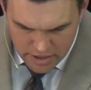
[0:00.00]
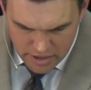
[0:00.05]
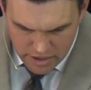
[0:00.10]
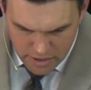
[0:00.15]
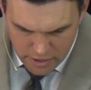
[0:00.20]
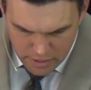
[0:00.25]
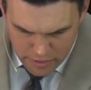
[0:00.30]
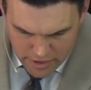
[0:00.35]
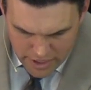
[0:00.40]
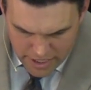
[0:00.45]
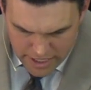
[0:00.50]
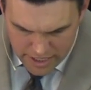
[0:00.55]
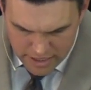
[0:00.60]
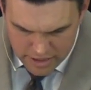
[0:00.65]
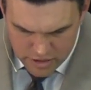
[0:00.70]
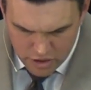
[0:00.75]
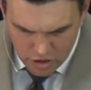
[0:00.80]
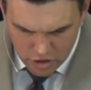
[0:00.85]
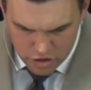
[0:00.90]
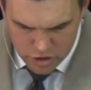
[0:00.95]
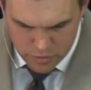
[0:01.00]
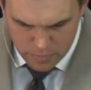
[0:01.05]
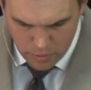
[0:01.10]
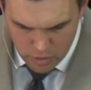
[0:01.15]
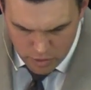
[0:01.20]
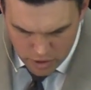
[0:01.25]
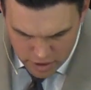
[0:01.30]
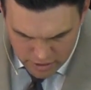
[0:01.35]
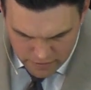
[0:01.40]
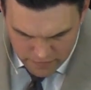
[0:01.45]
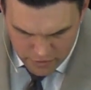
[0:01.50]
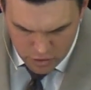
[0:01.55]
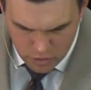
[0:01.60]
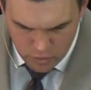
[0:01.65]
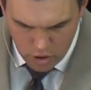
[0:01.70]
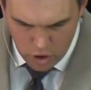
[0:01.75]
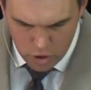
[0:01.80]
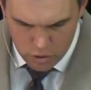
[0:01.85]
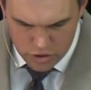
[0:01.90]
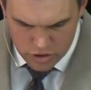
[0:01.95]
things are spoken of you,
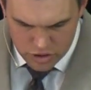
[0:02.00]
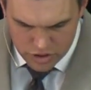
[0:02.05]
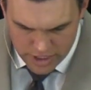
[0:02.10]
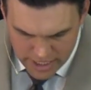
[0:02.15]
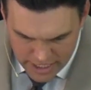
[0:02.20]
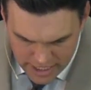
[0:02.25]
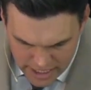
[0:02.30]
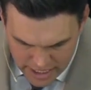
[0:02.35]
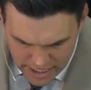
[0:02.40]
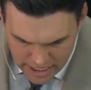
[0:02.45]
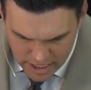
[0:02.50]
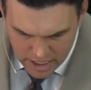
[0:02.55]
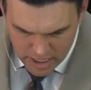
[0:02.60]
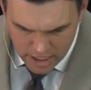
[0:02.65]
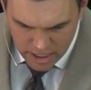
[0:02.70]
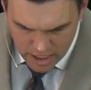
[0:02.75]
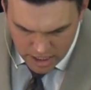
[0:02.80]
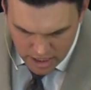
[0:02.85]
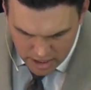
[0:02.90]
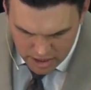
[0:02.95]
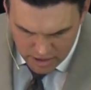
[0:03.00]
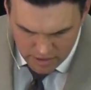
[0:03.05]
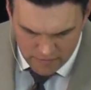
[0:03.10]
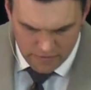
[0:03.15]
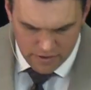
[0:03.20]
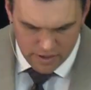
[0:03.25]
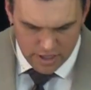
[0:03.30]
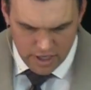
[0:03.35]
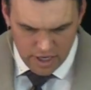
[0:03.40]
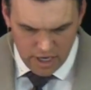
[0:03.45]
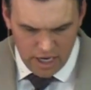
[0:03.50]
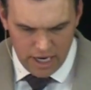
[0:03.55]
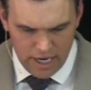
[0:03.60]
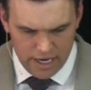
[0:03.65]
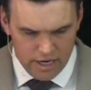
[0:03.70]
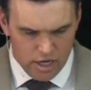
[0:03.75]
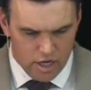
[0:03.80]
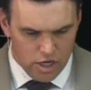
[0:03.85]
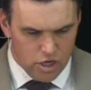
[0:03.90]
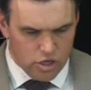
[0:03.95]
O city of God.
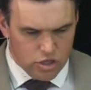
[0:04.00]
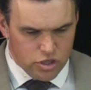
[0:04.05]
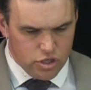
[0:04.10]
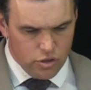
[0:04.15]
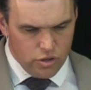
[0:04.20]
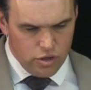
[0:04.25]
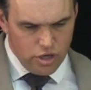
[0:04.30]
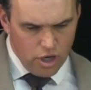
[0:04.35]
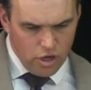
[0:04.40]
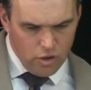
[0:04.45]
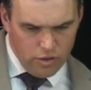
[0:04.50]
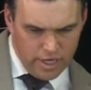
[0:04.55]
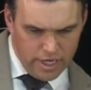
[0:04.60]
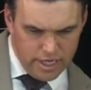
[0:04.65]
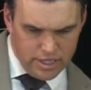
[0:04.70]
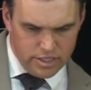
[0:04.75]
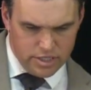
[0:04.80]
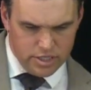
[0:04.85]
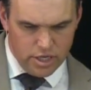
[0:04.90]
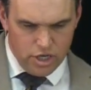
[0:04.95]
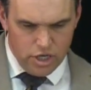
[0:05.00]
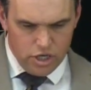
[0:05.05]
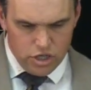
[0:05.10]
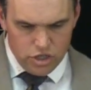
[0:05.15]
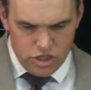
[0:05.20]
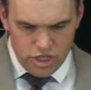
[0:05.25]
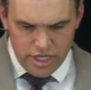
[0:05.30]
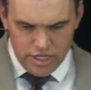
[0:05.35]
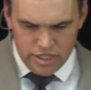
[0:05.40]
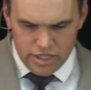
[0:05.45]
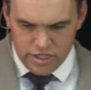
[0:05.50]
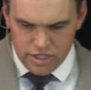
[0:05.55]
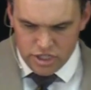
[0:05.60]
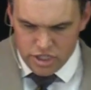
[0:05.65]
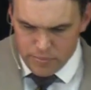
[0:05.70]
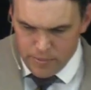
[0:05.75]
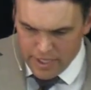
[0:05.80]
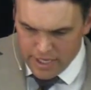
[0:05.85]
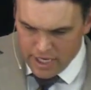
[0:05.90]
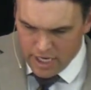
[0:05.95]
So notice Jesus is
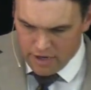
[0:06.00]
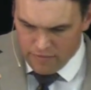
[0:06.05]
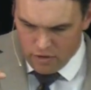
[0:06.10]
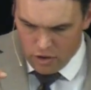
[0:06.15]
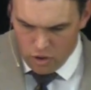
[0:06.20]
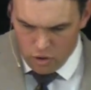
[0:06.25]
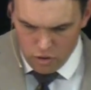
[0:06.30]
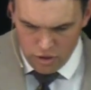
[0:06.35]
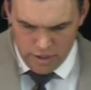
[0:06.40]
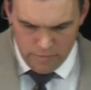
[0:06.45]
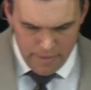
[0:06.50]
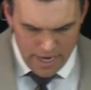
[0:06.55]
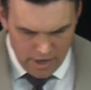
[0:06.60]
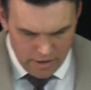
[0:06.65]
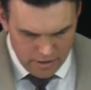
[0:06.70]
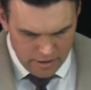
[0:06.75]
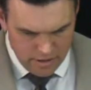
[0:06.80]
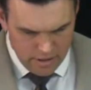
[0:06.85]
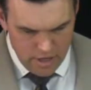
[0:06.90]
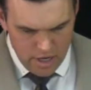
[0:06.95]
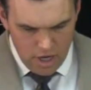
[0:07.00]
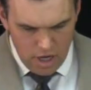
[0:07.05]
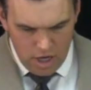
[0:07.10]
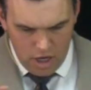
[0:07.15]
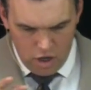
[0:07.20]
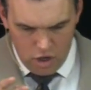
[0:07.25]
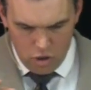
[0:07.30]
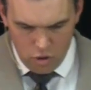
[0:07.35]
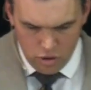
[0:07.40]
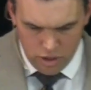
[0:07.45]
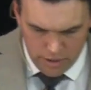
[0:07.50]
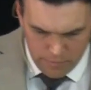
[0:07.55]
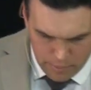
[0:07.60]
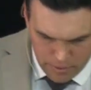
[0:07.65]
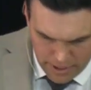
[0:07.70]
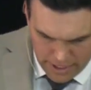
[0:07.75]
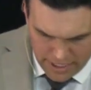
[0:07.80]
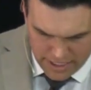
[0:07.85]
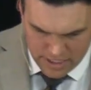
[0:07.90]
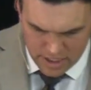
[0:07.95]
speaking of a holy mountain, a holy
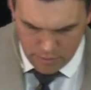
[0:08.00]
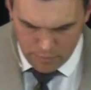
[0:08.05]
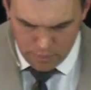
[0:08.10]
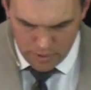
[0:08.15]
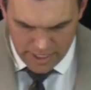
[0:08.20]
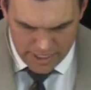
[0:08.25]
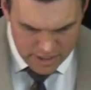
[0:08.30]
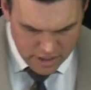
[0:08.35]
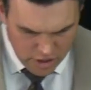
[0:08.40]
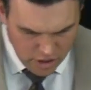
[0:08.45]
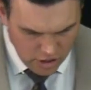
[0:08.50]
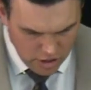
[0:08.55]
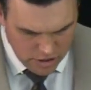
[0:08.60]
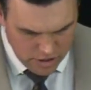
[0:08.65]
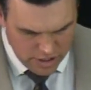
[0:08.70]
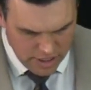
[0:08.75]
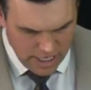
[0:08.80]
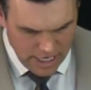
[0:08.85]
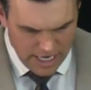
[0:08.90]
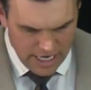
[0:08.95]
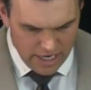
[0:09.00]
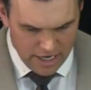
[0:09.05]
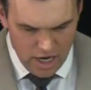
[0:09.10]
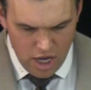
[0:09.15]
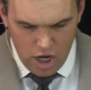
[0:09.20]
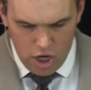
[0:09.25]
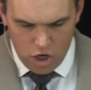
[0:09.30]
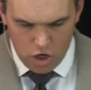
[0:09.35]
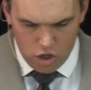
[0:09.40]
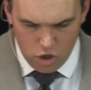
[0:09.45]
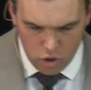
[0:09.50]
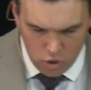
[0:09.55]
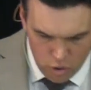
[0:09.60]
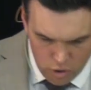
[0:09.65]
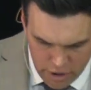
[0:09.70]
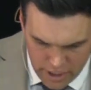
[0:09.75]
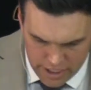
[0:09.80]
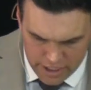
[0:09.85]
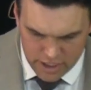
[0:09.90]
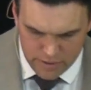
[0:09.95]
place, a place called Zion, a
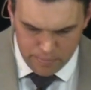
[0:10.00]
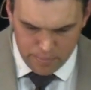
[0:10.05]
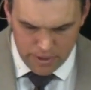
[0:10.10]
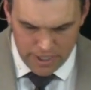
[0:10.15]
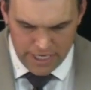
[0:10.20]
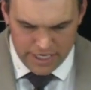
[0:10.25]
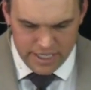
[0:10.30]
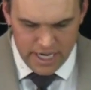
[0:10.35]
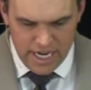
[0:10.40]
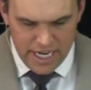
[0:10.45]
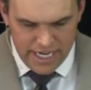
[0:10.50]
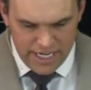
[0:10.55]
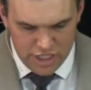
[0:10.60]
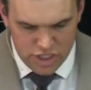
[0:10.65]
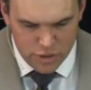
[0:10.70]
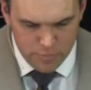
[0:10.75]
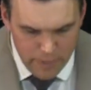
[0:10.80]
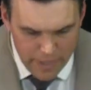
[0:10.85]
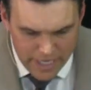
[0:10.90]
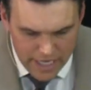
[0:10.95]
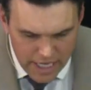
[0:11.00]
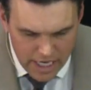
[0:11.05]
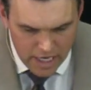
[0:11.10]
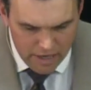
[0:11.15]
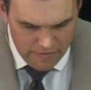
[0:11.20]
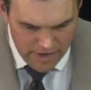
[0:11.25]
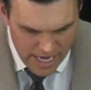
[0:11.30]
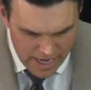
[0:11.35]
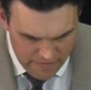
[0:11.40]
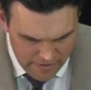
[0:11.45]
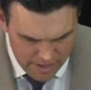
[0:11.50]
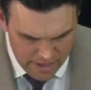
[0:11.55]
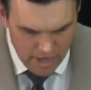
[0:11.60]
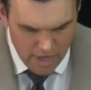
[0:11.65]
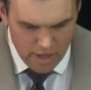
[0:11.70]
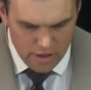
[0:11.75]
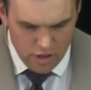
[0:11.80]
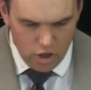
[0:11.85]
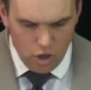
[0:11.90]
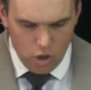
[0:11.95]
glorious place. He's speaking of heaven,
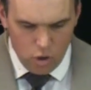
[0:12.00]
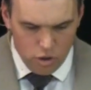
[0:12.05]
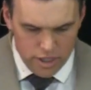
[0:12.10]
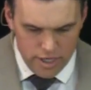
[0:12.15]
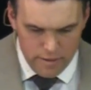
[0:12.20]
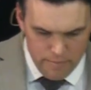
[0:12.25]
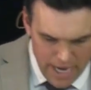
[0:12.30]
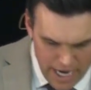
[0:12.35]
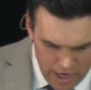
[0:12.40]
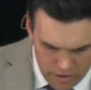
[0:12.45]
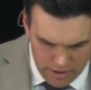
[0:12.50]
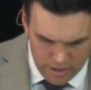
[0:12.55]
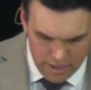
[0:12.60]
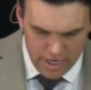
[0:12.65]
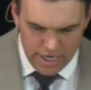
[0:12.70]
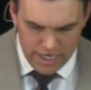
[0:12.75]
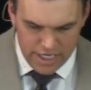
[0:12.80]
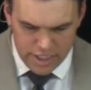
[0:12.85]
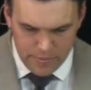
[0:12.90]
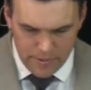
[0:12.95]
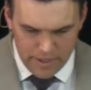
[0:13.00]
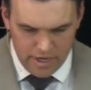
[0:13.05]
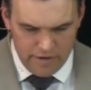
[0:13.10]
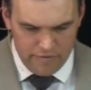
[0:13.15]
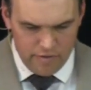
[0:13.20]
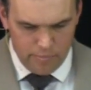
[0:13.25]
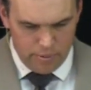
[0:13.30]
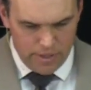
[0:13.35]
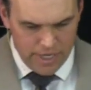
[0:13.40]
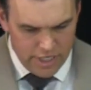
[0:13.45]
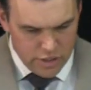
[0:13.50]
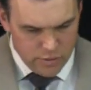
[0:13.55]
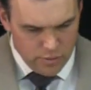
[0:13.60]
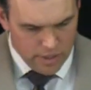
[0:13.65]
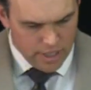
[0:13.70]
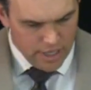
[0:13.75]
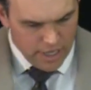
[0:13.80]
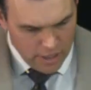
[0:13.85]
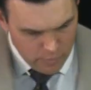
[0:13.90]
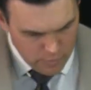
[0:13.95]
the holy mountain. He's speaking of the place where
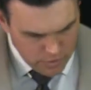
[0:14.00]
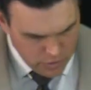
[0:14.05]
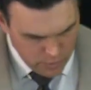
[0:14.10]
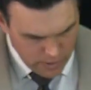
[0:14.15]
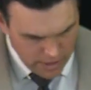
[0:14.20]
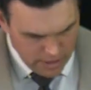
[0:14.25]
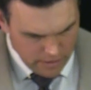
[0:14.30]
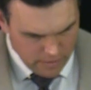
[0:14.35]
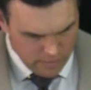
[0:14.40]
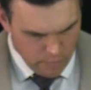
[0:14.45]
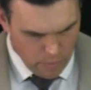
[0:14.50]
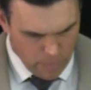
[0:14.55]
God will dwell.